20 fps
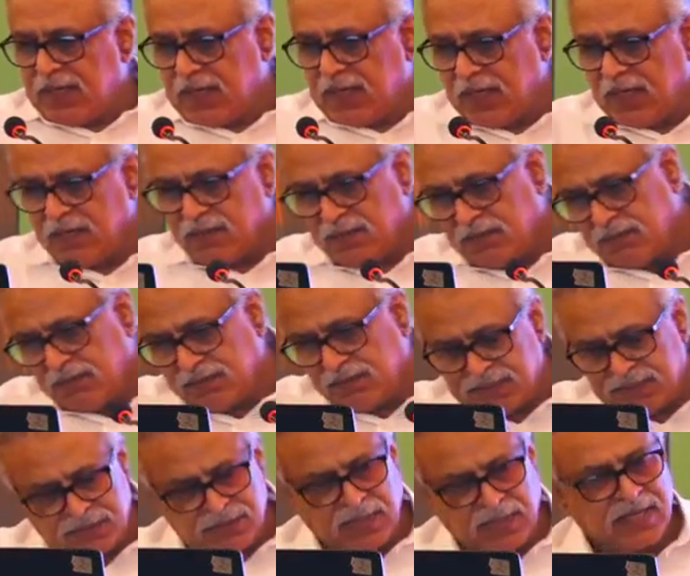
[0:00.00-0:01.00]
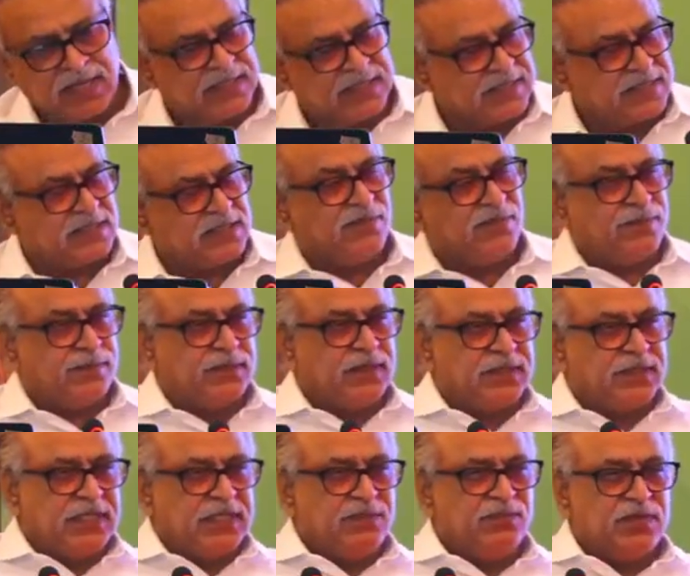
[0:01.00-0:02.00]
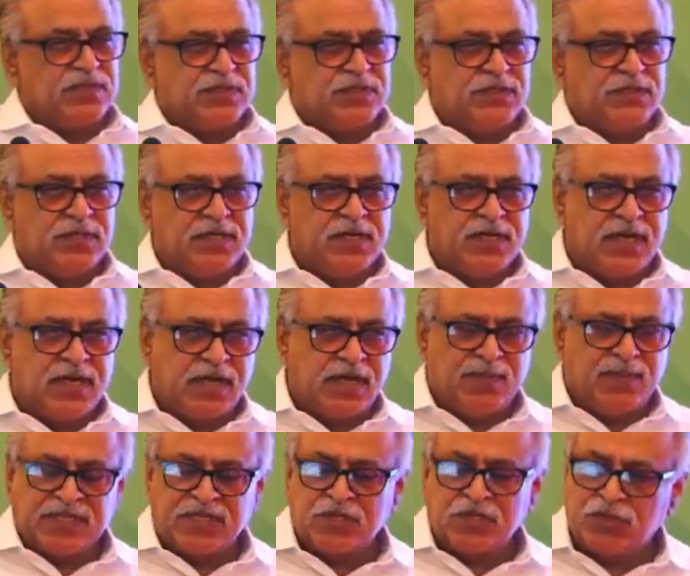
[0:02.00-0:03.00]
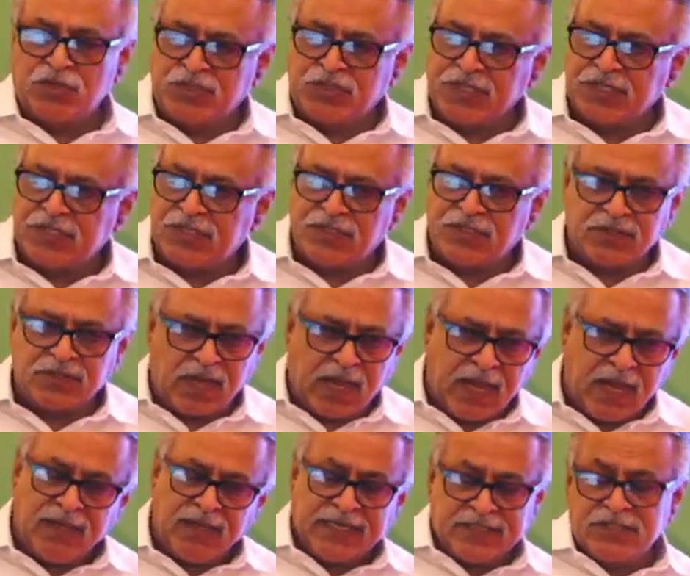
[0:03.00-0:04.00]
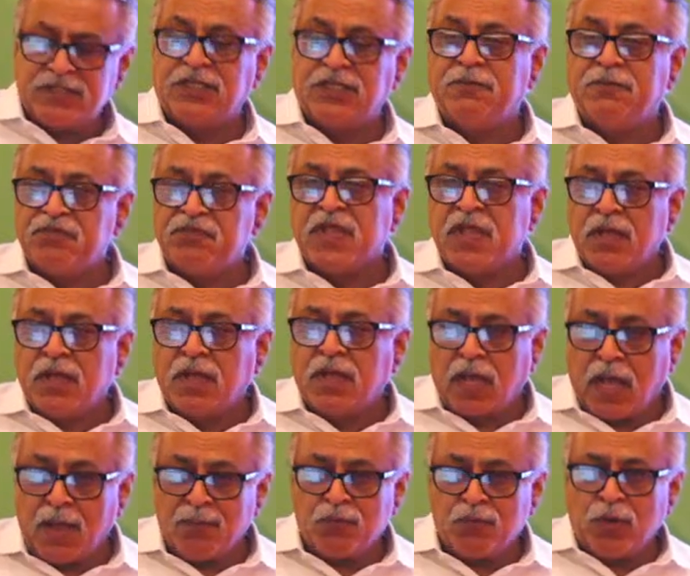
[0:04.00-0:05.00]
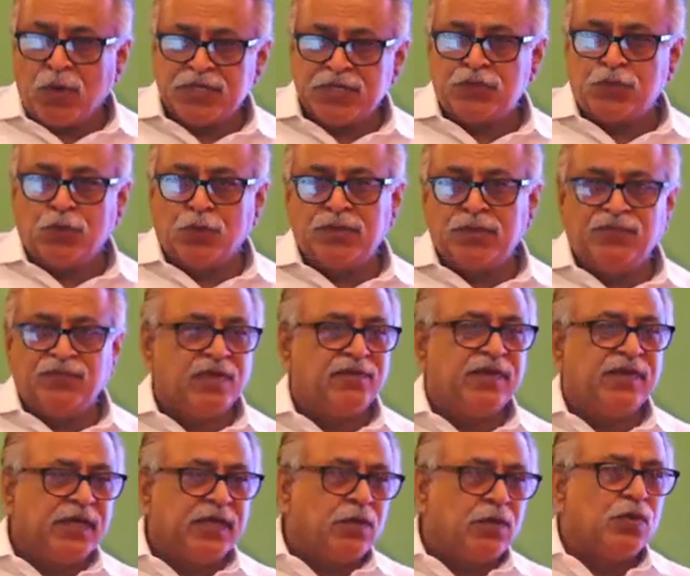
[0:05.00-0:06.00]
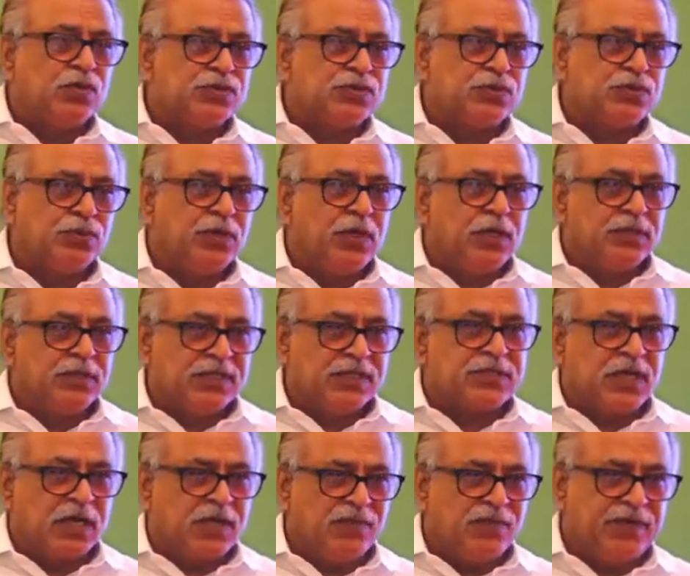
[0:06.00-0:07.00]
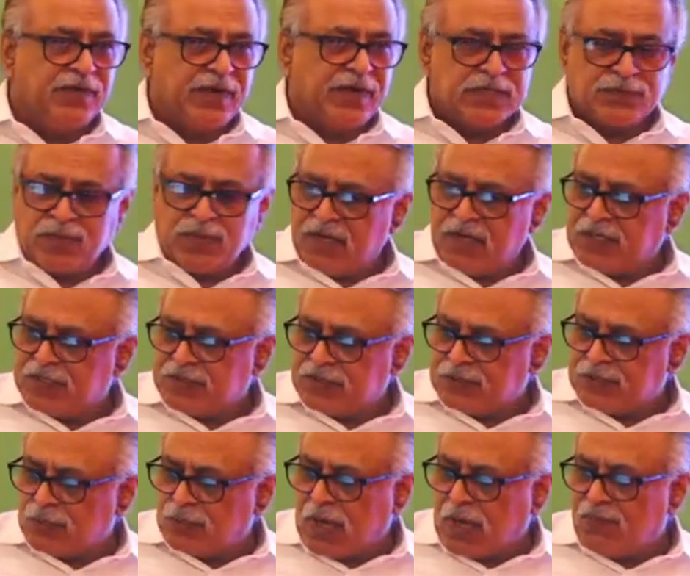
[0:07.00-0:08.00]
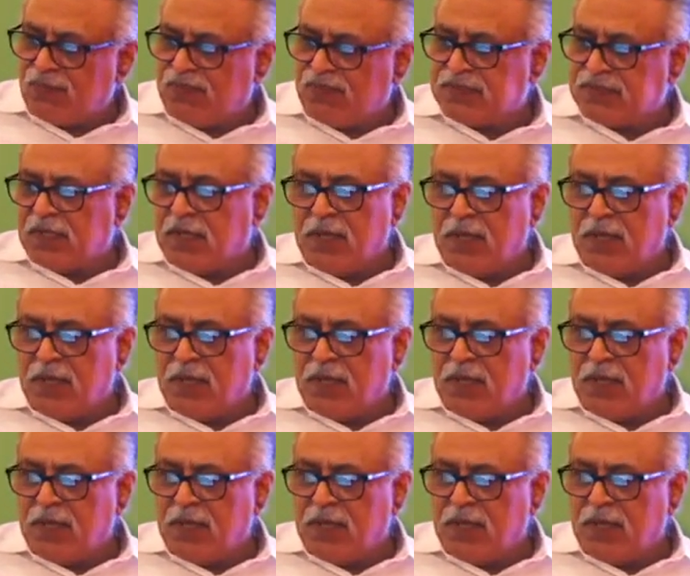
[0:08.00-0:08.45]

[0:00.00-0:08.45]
And this is the team which did it at Massachusetts. And let's see. I'm quite sure we are very close to this kind of a transplantation to come with.